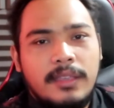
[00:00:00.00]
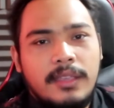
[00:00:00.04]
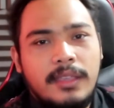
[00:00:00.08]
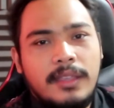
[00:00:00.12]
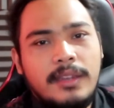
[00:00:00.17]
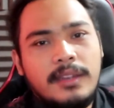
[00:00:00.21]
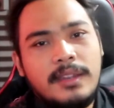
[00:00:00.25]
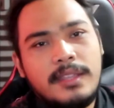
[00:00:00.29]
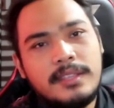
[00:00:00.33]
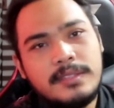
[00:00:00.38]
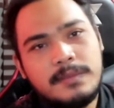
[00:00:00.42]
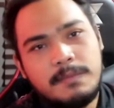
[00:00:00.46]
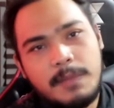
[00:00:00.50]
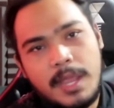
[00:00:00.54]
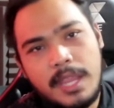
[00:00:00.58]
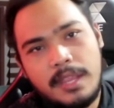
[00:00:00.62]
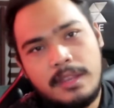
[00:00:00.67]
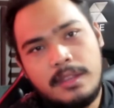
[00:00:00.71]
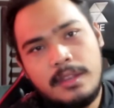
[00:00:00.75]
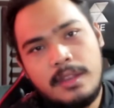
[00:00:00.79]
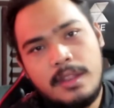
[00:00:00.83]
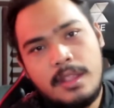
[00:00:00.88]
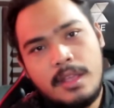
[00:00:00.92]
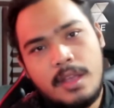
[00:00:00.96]
In this
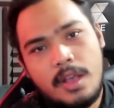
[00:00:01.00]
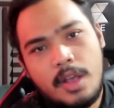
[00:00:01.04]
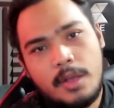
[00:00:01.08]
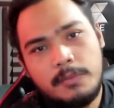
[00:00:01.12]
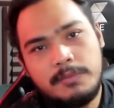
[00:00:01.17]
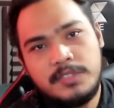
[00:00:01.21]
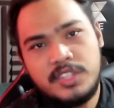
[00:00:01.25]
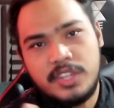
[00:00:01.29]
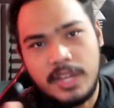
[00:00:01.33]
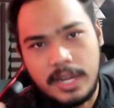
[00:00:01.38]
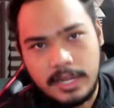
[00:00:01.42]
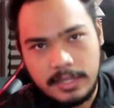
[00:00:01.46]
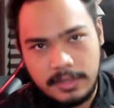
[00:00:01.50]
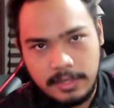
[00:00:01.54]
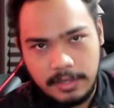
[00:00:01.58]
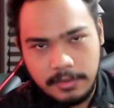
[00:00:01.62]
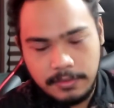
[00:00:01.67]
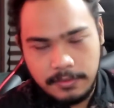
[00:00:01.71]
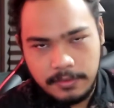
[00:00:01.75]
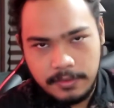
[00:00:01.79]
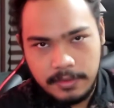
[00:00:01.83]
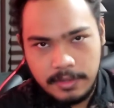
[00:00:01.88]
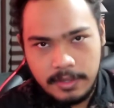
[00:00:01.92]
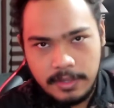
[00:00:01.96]
main
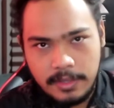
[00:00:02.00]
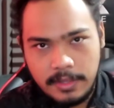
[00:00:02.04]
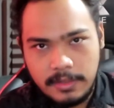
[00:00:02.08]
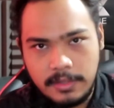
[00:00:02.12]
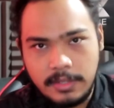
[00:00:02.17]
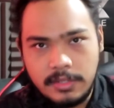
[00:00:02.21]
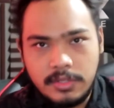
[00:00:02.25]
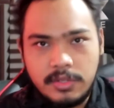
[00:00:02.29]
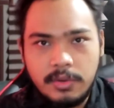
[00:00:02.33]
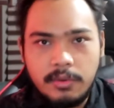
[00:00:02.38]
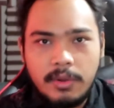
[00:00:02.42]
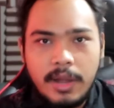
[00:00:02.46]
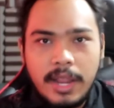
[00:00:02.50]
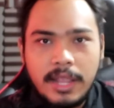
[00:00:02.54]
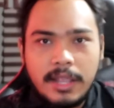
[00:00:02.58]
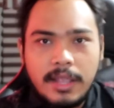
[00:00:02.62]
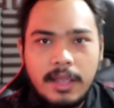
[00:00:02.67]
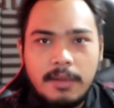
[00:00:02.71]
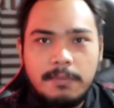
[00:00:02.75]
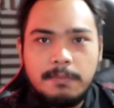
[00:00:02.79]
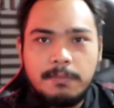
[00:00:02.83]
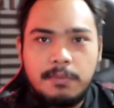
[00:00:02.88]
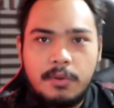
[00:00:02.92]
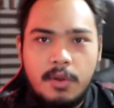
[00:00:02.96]
objective, the
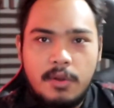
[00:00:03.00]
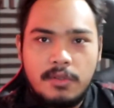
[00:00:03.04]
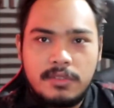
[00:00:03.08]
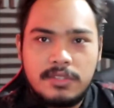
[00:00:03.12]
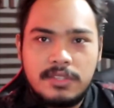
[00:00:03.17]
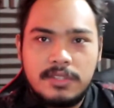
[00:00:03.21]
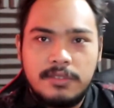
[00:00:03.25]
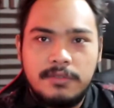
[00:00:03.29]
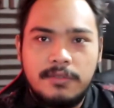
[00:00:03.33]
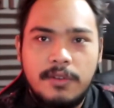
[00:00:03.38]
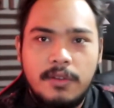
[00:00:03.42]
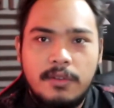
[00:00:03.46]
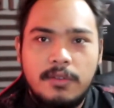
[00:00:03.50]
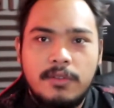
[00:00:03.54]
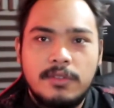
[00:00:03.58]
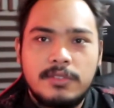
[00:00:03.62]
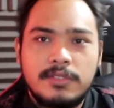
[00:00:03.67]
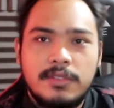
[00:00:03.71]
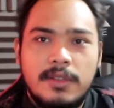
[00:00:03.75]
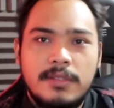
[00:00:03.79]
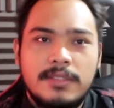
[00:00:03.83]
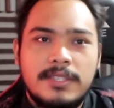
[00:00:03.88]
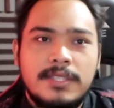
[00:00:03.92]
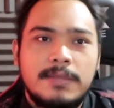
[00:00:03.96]
direct approach
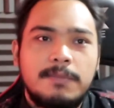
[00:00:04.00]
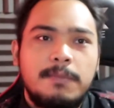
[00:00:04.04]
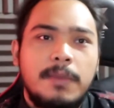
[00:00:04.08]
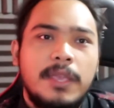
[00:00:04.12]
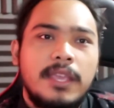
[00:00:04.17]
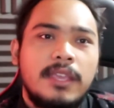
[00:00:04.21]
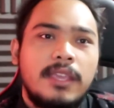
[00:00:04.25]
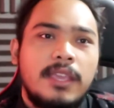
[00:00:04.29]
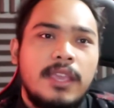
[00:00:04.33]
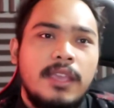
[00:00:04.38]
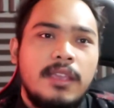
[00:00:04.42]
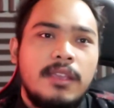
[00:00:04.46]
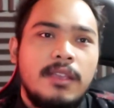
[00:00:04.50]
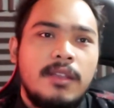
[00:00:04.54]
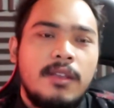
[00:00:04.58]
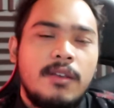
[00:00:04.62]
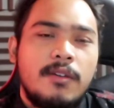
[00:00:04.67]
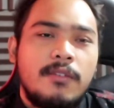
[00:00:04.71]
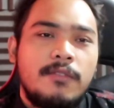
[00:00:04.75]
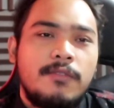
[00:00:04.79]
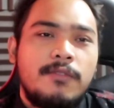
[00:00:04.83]
focuses on speaking